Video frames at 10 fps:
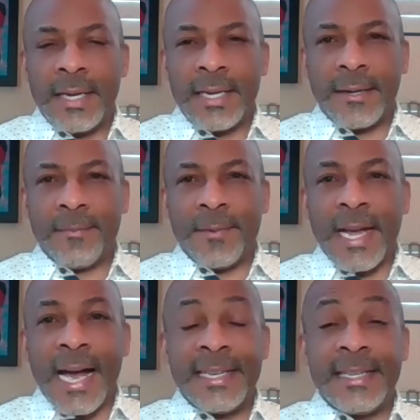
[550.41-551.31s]

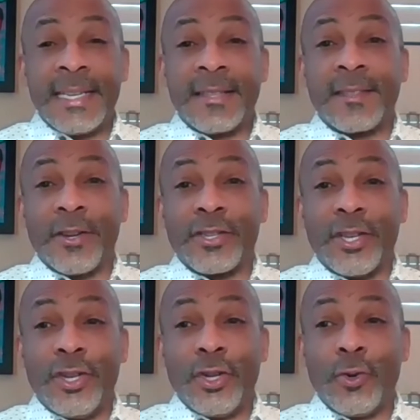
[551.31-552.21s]
The idea that there's
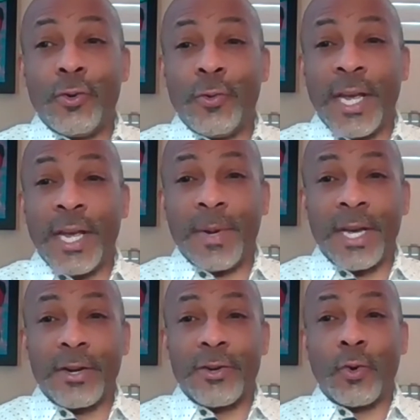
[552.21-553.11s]
a new and
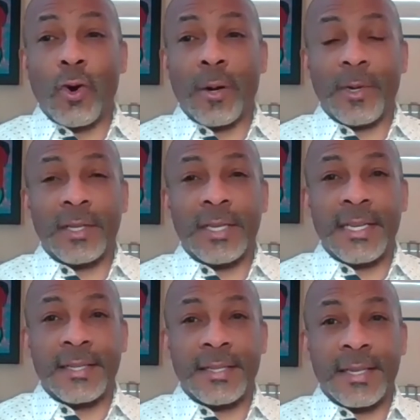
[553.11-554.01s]
better normal
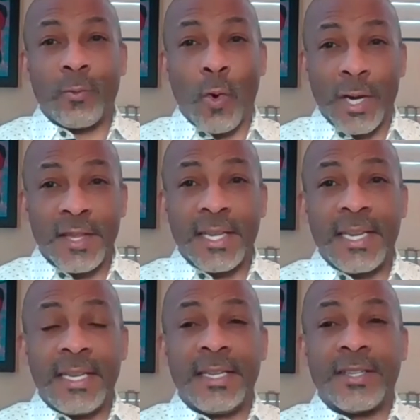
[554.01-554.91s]
is one of the
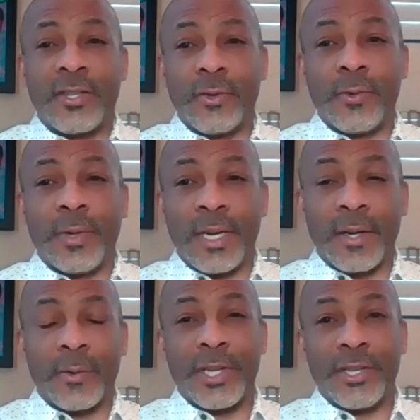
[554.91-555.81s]
keys to
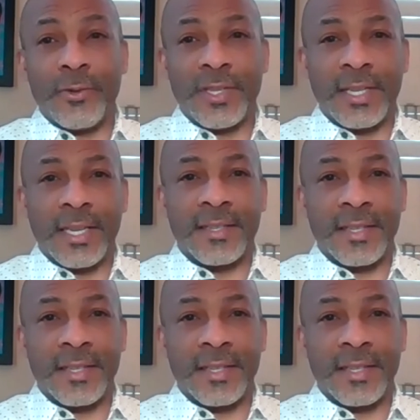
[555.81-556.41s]
reducing